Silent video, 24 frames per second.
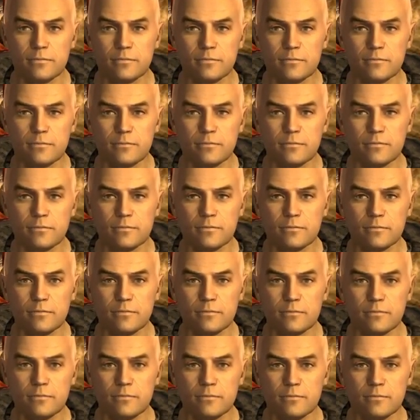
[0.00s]

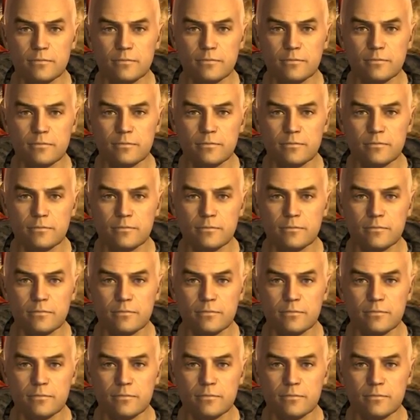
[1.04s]
Nothing is said.